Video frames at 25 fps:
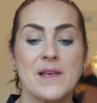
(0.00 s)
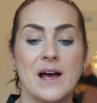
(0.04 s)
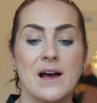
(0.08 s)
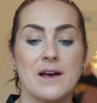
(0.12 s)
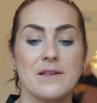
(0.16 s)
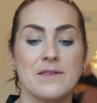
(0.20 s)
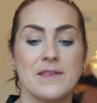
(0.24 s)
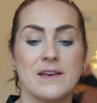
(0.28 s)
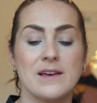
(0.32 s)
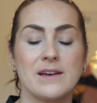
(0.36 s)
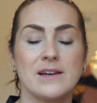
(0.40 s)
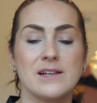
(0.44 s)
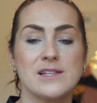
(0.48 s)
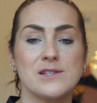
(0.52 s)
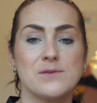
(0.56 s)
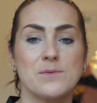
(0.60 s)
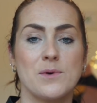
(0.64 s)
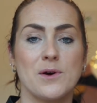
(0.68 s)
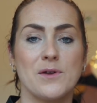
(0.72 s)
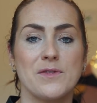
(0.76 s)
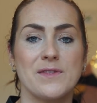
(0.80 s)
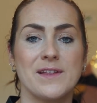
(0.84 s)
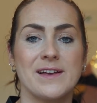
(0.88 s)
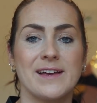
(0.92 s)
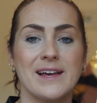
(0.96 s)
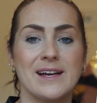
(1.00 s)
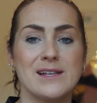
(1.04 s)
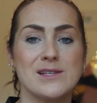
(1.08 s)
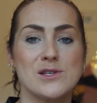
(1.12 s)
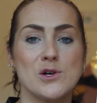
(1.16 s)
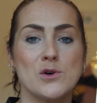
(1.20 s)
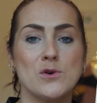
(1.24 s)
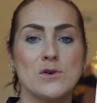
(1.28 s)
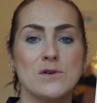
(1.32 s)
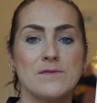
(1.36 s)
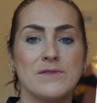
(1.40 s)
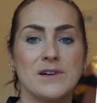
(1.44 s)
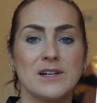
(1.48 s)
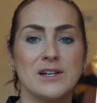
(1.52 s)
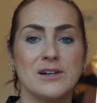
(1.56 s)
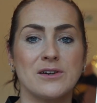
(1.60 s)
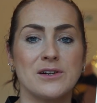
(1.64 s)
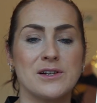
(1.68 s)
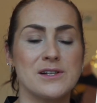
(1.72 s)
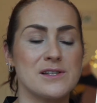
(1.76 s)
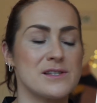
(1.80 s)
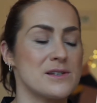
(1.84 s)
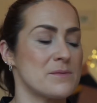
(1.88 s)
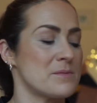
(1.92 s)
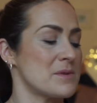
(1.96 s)
I think it's one that gets
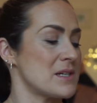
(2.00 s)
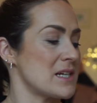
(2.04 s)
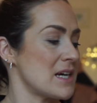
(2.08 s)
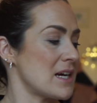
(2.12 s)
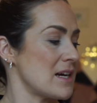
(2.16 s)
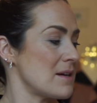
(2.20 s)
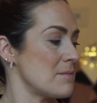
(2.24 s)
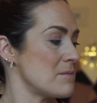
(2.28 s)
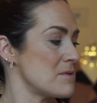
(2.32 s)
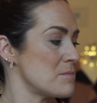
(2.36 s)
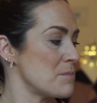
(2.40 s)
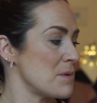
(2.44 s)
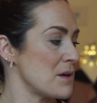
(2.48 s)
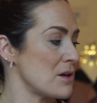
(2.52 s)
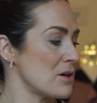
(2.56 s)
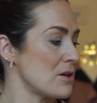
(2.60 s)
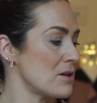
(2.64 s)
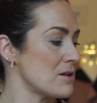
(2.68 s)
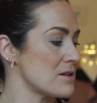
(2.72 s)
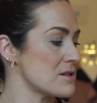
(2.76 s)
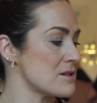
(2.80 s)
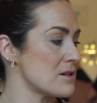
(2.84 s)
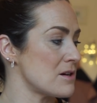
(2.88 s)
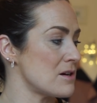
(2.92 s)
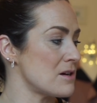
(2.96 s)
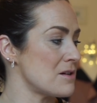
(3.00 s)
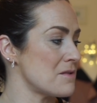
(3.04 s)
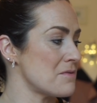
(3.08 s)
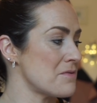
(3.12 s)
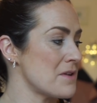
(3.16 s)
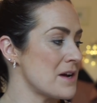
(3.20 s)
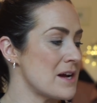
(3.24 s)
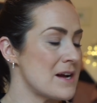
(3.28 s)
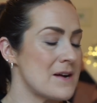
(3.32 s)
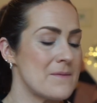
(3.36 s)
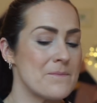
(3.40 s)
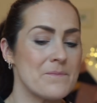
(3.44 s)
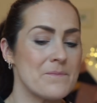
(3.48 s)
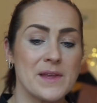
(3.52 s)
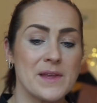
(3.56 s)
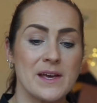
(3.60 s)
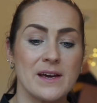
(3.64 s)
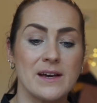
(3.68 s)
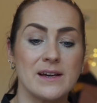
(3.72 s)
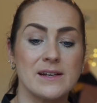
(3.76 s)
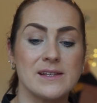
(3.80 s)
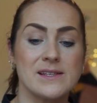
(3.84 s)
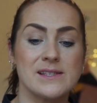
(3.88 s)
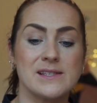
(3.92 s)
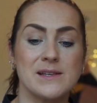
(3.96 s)
overlooked sometimes because of
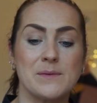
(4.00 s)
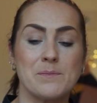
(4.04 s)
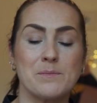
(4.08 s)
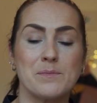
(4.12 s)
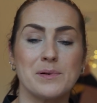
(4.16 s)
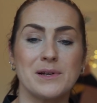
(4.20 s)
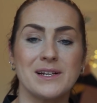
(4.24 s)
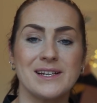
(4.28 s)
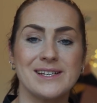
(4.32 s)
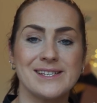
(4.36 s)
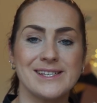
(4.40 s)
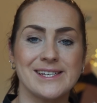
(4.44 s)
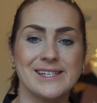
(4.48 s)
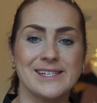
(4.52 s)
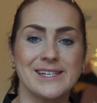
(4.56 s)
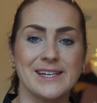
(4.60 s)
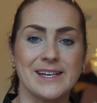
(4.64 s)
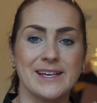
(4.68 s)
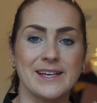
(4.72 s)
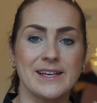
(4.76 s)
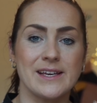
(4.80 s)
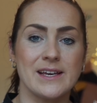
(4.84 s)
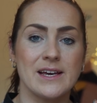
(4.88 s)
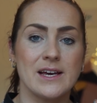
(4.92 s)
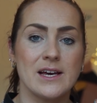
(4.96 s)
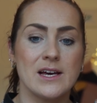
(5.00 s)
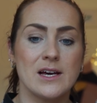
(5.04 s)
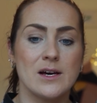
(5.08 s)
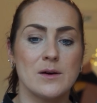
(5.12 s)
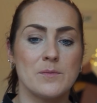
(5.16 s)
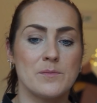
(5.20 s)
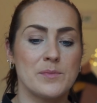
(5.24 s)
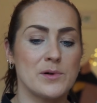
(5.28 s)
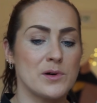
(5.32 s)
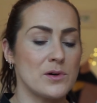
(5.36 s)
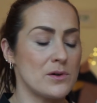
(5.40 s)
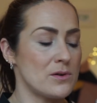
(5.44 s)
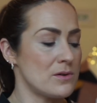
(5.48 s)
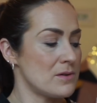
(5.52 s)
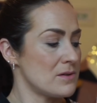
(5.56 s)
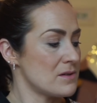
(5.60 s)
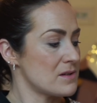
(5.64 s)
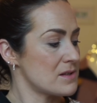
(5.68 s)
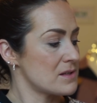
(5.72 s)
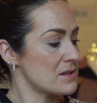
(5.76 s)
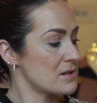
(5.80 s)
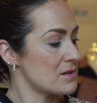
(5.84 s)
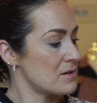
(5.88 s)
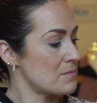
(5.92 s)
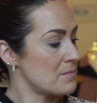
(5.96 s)
its simplicity, but
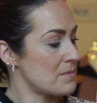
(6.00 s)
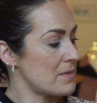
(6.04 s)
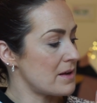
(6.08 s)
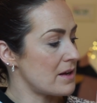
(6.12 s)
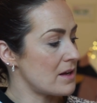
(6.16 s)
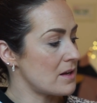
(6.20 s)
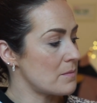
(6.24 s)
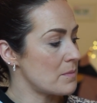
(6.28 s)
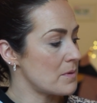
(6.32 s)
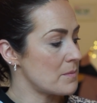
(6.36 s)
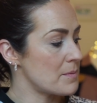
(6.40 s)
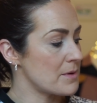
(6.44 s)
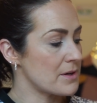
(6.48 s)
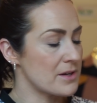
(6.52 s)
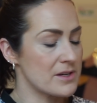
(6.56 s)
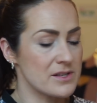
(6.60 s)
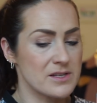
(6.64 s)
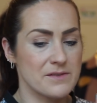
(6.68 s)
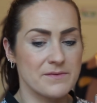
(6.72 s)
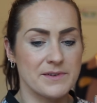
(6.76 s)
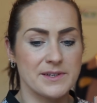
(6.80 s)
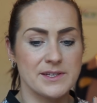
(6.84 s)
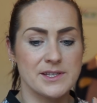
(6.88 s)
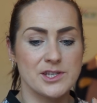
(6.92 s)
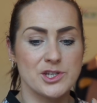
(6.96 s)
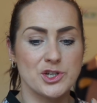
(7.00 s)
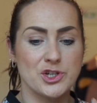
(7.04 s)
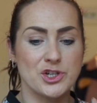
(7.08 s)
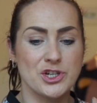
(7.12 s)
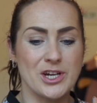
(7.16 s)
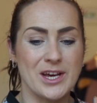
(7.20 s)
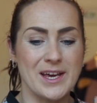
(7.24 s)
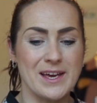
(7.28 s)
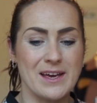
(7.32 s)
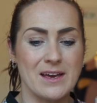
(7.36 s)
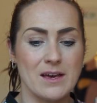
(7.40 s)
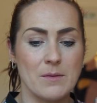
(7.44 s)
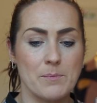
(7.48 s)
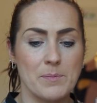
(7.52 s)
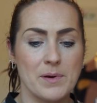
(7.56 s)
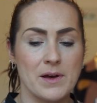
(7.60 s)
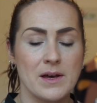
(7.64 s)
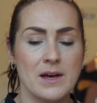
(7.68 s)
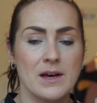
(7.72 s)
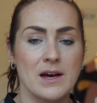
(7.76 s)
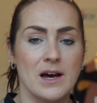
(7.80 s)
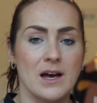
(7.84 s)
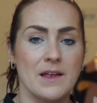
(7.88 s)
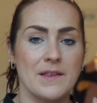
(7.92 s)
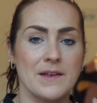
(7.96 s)
also maybe because of its shape.
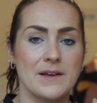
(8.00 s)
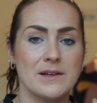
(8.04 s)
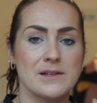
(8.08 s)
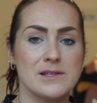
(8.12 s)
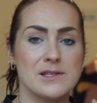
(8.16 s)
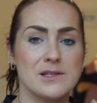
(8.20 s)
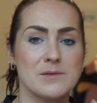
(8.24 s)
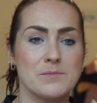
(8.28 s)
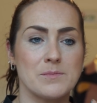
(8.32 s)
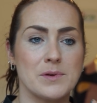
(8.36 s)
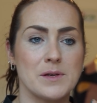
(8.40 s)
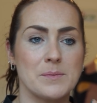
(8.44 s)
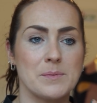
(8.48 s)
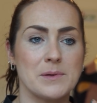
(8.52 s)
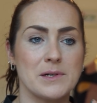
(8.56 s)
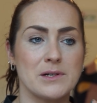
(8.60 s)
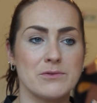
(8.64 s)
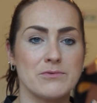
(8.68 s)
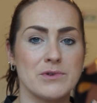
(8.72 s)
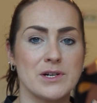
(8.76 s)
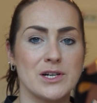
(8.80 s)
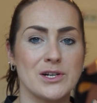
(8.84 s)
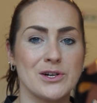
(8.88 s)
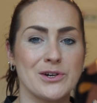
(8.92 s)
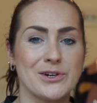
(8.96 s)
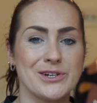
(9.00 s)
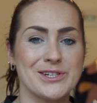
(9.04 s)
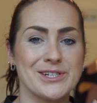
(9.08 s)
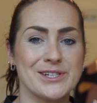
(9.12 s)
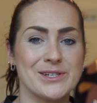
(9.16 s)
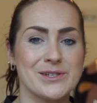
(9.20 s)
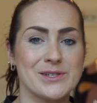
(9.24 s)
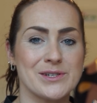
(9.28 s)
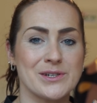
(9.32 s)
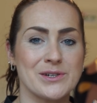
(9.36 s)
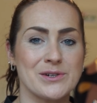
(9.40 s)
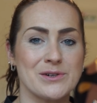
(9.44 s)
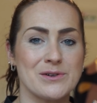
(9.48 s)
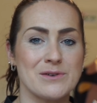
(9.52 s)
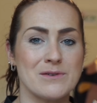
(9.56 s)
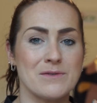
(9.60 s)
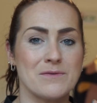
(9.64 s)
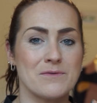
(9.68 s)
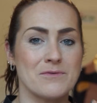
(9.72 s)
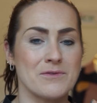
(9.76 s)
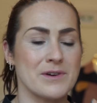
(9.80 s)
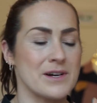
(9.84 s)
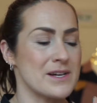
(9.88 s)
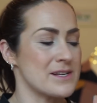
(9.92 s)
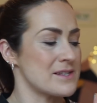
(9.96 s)
I think some people are reluctant to go
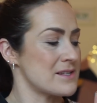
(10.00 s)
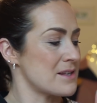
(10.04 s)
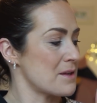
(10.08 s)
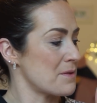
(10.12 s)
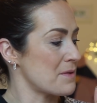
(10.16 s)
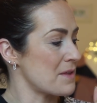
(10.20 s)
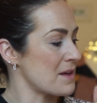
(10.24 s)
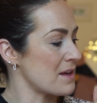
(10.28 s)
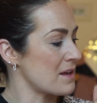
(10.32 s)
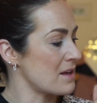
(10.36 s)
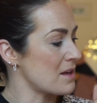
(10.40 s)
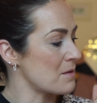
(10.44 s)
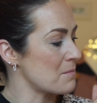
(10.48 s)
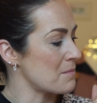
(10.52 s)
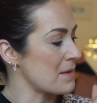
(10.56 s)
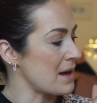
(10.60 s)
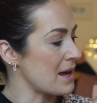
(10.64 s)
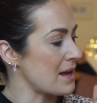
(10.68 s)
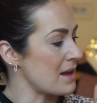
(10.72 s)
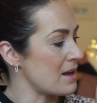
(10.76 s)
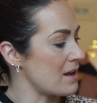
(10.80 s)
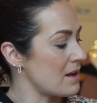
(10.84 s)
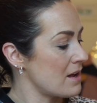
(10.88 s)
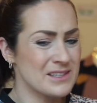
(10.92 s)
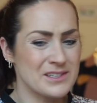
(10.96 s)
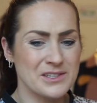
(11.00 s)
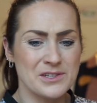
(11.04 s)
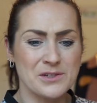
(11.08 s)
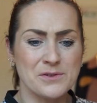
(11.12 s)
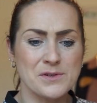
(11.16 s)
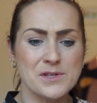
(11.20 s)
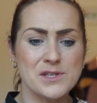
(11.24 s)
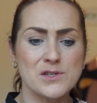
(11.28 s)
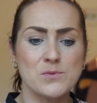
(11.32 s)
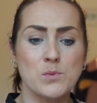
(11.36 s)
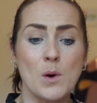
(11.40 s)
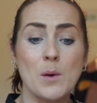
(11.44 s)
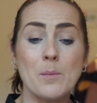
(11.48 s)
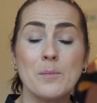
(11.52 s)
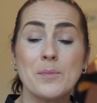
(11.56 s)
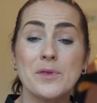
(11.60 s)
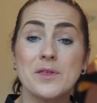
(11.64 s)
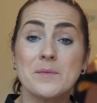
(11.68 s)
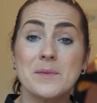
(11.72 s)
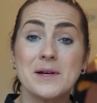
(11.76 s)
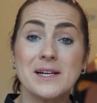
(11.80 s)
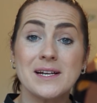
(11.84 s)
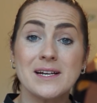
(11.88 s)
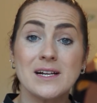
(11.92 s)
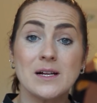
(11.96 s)
for it as they think it might, I don't know, swamp
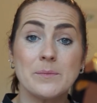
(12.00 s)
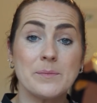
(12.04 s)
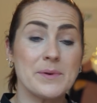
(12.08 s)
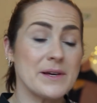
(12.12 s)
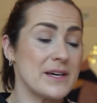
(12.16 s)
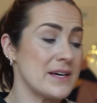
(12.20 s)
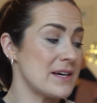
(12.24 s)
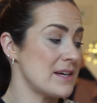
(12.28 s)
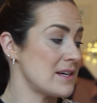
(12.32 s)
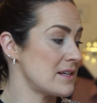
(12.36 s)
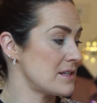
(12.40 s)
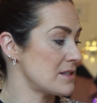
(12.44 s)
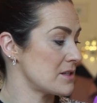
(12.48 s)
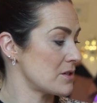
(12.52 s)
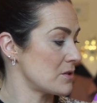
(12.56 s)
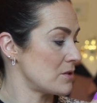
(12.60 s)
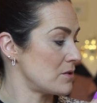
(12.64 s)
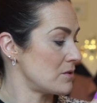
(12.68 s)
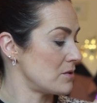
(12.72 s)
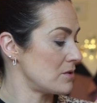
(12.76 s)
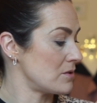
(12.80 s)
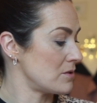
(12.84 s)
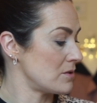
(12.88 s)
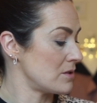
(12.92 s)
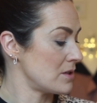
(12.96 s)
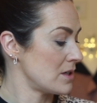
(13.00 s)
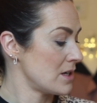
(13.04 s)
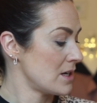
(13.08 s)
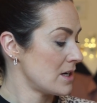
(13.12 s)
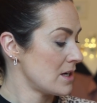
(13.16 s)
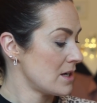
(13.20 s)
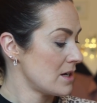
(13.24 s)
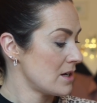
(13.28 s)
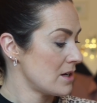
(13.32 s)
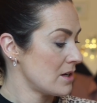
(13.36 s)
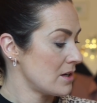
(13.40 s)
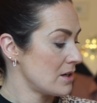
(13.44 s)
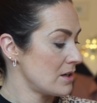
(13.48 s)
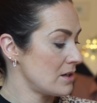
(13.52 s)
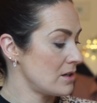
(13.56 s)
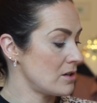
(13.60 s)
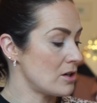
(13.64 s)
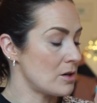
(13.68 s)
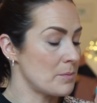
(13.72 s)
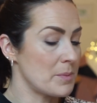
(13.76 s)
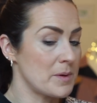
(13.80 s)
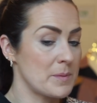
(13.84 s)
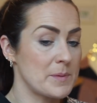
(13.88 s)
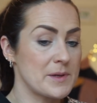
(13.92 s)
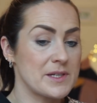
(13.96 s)
them a little bit or
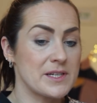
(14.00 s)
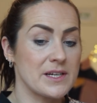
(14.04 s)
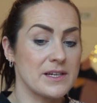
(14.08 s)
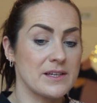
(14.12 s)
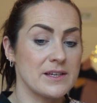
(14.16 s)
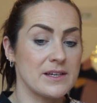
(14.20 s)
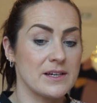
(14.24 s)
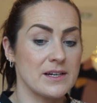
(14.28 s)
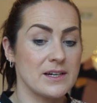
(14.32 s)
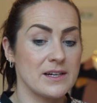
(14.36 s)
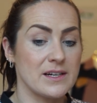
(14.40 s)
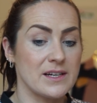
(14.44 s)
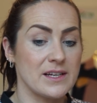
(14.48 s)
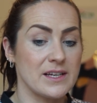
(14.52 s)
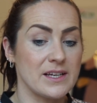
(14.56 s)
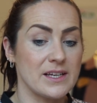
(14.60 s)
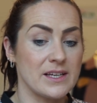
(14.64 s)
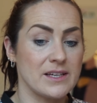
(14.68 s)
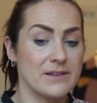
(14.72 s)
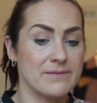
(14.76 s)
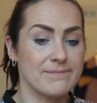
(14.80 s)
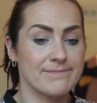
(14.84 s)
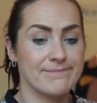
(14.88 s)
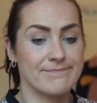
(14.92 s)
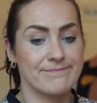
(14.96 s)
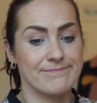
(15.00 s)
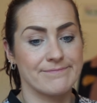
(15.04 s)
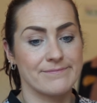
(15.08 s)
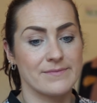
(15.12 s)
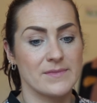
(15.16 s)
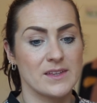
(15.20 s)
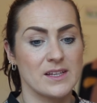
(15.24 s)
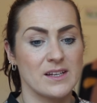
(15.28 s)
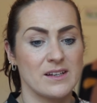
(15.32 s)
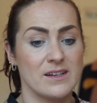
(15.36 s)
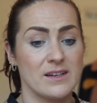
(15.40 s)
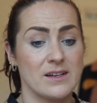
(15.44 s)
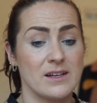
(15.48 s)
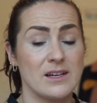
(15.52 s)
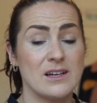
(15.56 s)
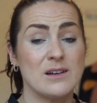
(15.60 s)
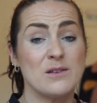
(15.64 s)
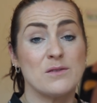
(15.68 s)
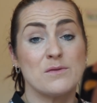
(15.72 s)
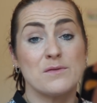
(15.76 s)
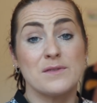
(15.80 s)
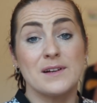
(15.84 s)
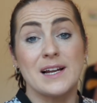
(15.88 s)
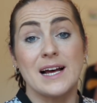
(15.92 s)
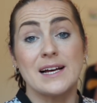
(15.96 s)
not be particularly
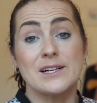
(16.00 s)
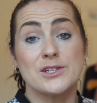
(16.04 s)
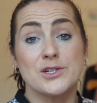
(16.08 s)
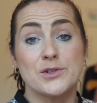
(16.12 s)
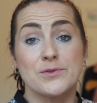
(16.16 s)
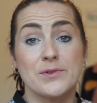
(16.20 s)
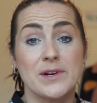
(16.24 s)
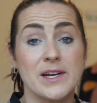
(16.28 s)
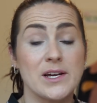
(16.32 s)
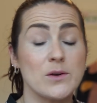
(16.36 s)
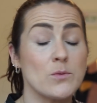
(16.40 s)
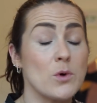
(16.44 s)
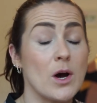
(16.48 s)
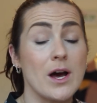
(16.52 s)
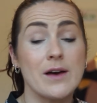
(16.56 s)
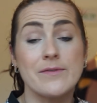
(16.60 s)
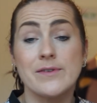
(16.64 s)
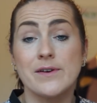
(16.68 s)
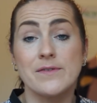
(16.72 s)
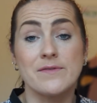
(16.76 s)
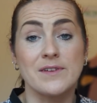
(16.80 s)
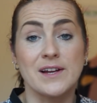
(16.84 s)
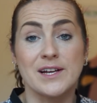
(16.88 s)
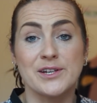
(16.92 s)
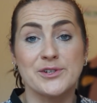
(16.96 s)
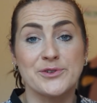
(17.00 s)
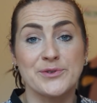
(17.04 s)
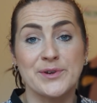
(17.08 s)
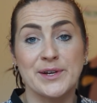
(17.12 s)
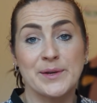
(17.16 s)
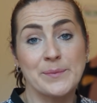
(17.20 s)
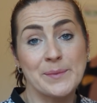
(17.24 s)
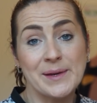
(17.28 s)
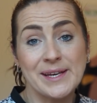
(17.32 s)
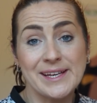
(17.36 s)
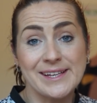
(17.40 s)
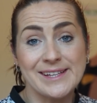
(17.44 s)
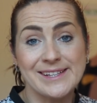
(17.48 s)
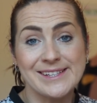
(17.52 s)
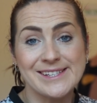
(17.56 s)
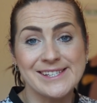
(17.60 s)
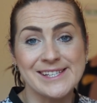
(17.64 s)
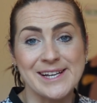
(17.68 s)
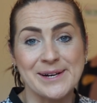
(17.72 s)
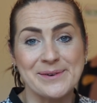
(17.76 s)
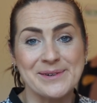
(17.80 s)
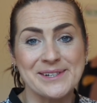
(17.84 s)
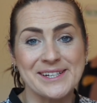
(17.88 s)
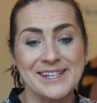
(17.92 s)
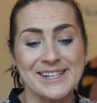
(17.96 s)
flattering, whatever flattering means
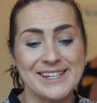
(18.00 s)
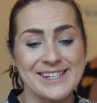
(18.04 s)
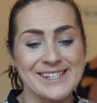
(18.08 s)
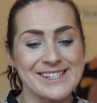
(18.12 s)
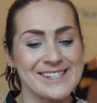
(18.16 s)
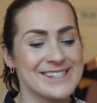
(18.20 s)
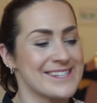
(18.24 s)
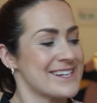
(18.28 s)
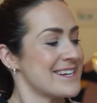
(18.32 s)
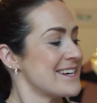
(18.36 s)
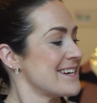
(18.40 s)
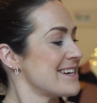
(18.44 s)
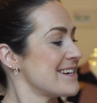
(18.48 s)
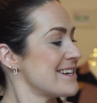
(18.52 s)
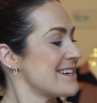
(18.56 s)
nowadays.